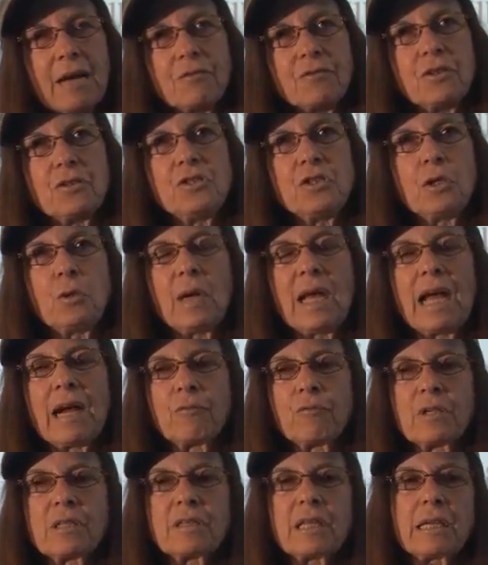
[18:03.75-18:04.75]
have to do
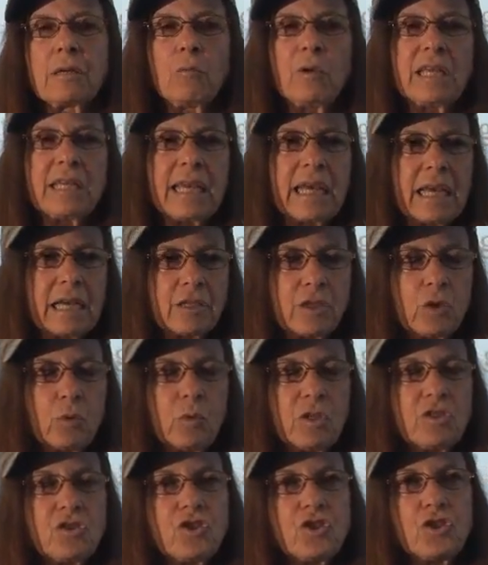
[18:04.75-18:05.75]
everything we can
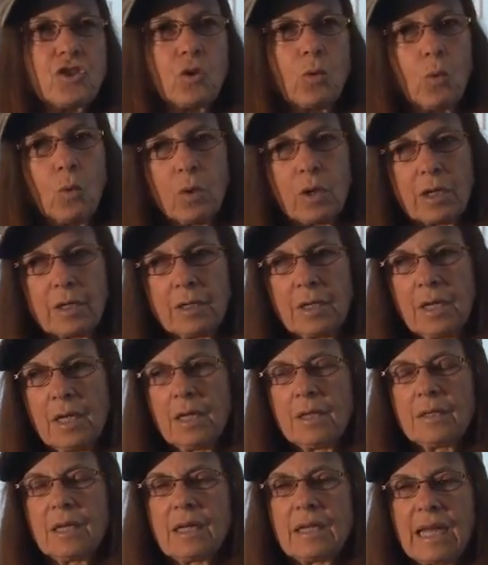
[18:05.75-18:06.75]
to ensure
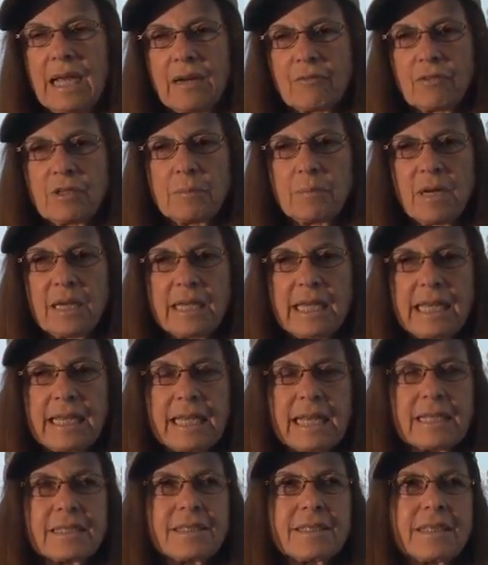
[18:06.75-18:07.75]
that everybody
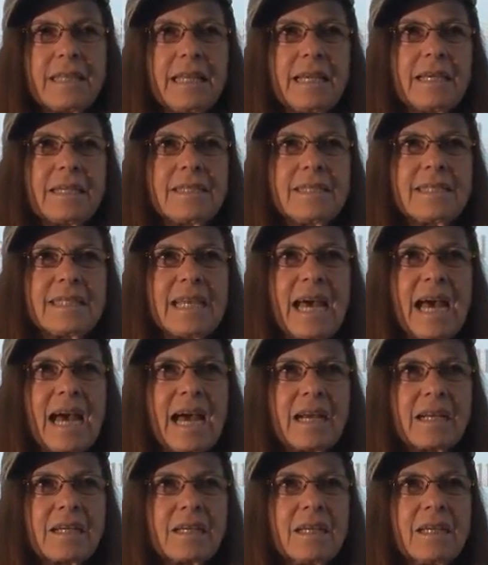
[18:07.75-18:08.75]
gets the
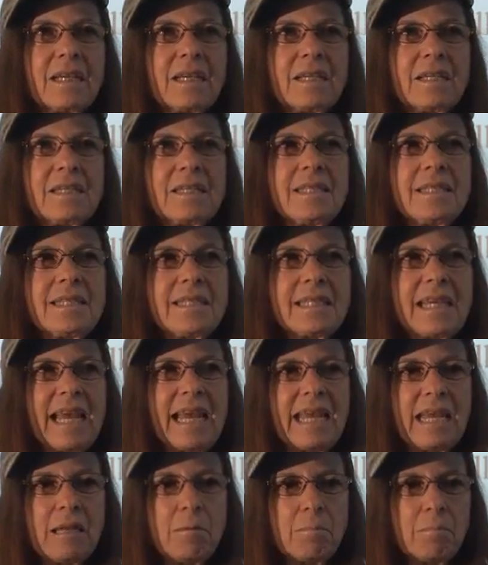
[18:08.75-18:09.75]
exact
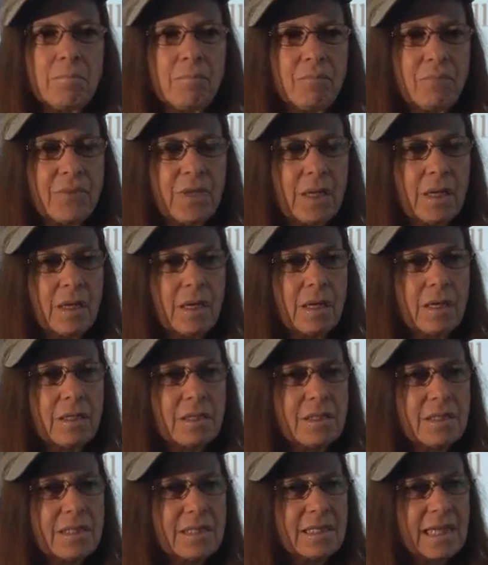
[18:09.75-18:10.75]
same
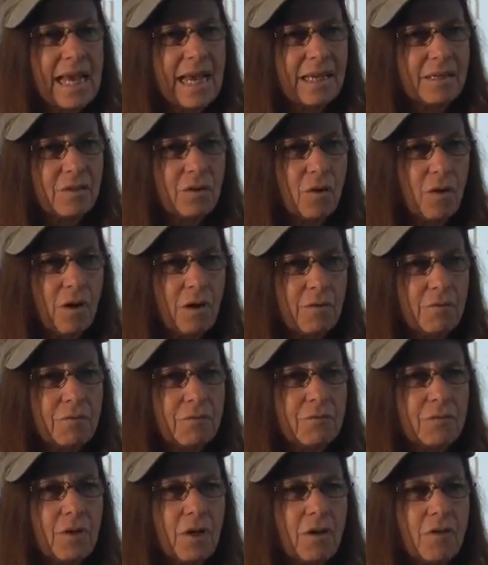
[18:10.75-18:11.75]
set
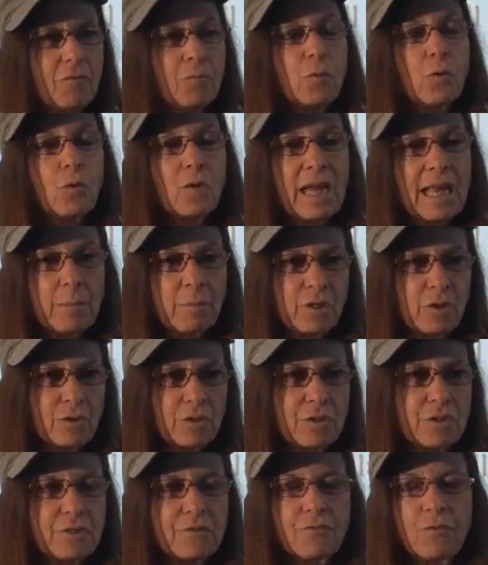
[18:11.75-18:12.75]
of
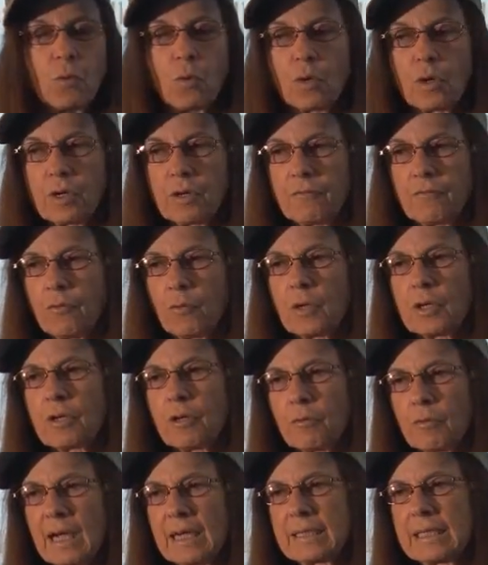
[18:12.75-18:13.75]
parameters for
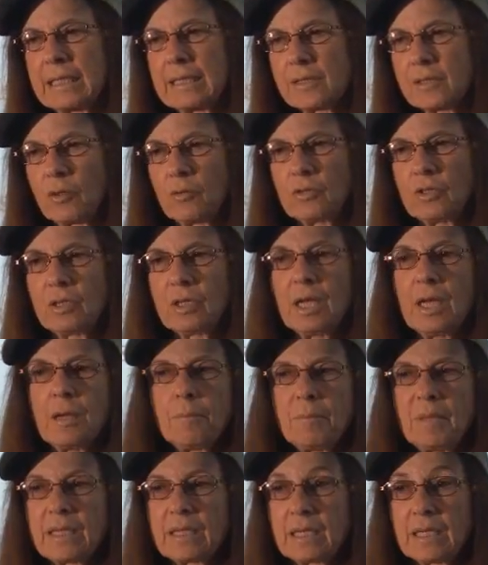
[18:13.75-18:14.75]
correcting. So,
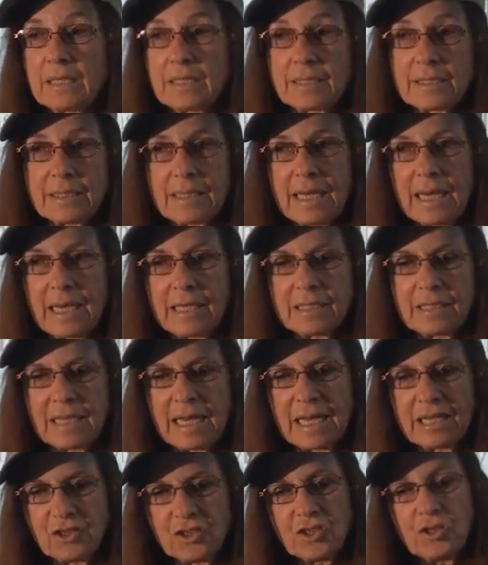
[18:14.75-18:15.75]
because
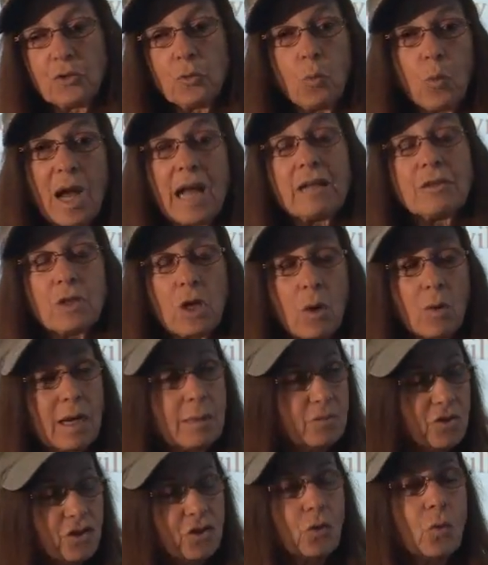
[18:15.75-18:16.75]
as you well know,
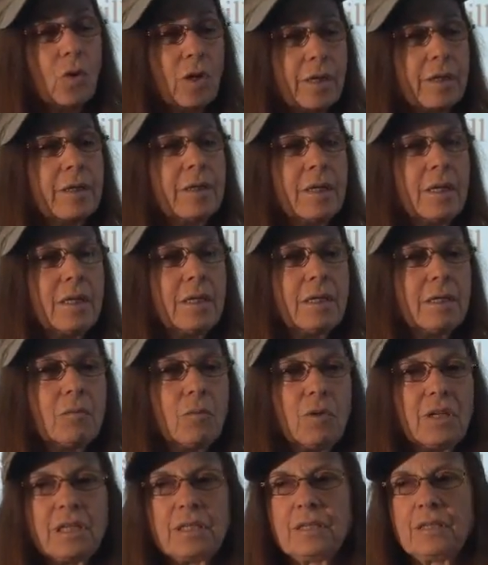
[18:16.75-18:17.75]
I'm sure,
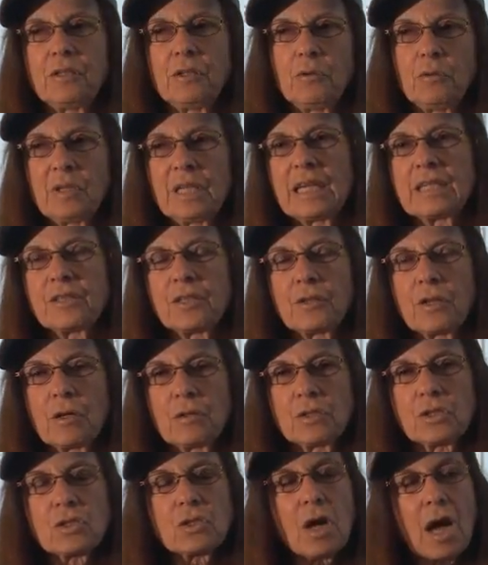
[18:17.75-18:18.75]
when you get to
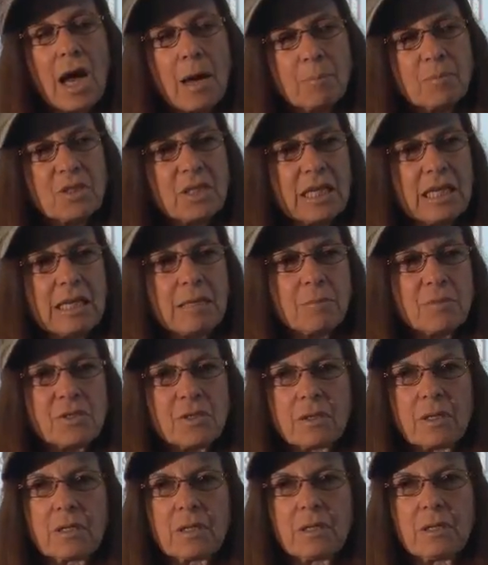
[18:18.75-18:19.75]
those top teams
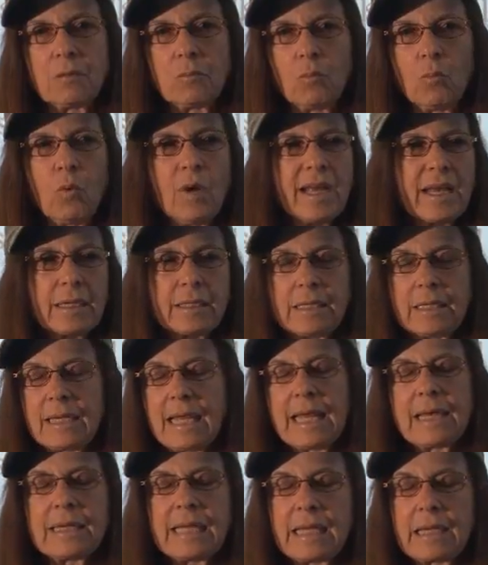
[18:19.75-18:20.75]
that are going to win at
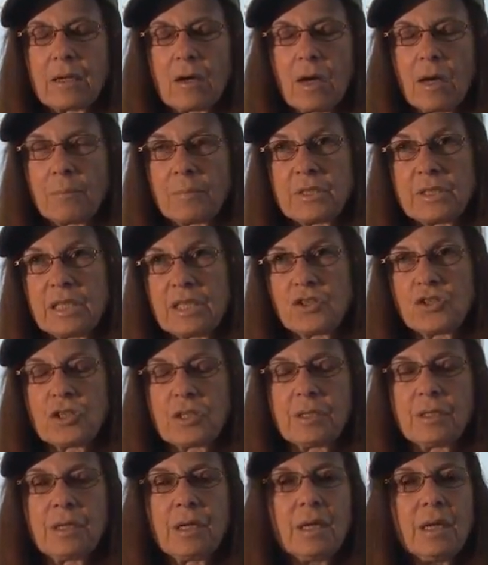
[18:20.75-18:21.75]
any
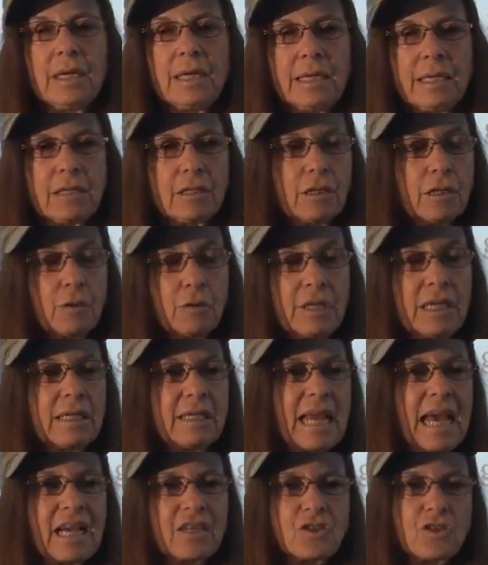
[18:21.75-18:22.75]
competition,
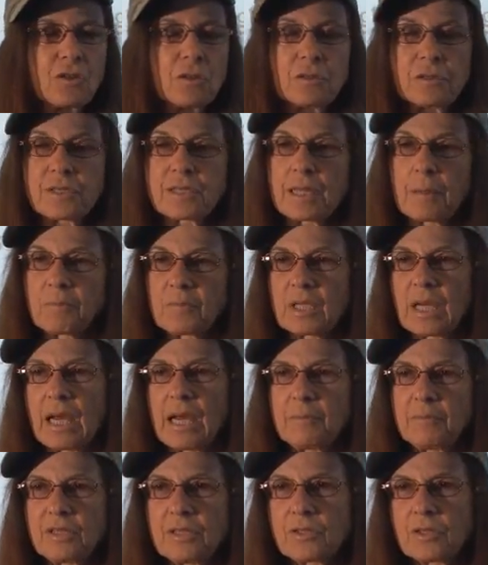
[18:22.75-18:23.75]
including nationals,
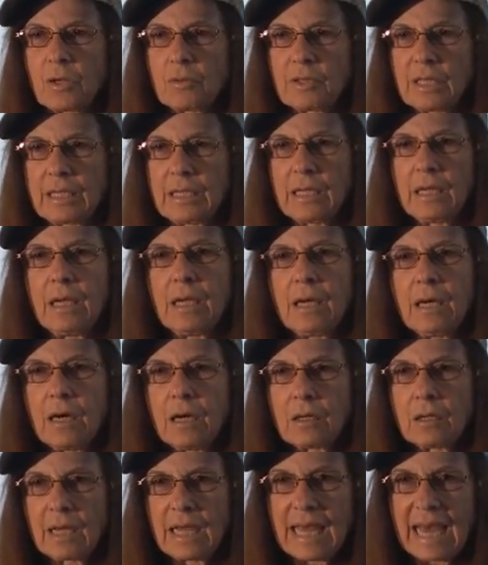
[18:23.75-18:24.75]
sometimes there's only
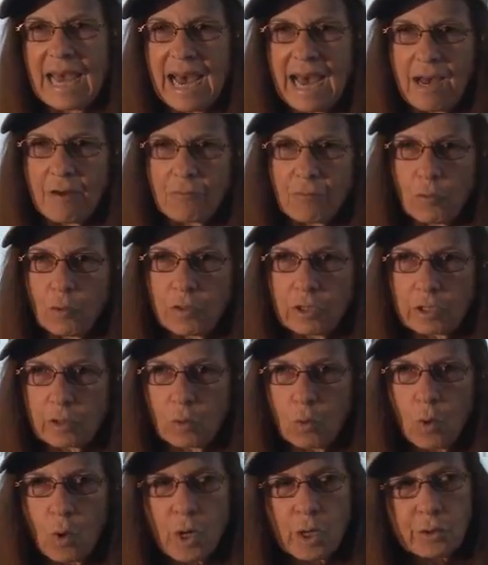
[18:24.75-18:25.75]
a half or a
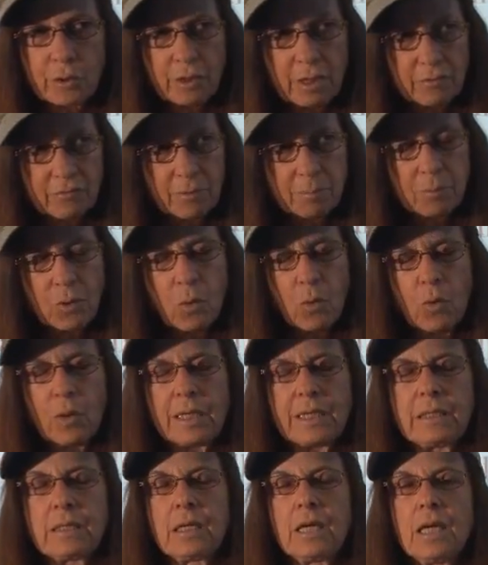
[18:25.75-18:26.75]
quarter of a
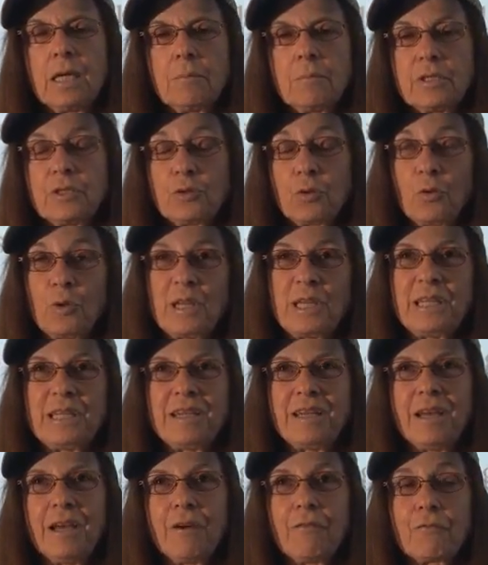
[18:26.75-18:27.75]
point
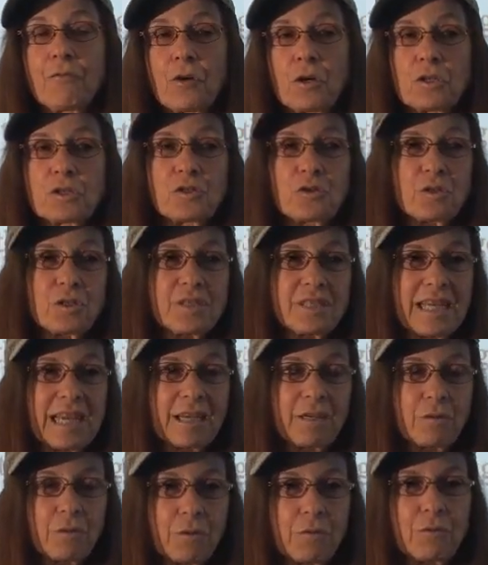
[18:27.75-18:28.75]
between first or
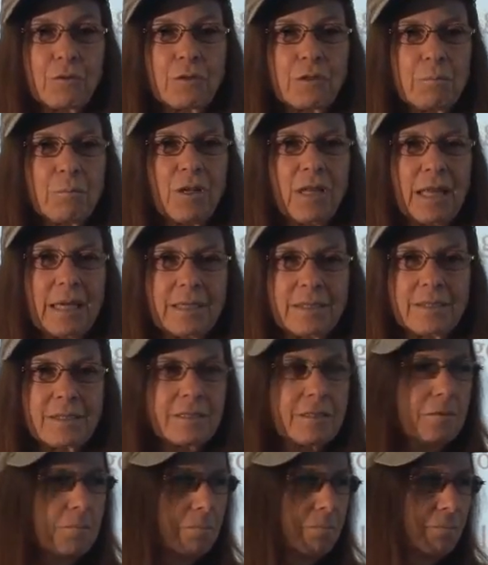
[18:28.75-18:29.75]
second or third place.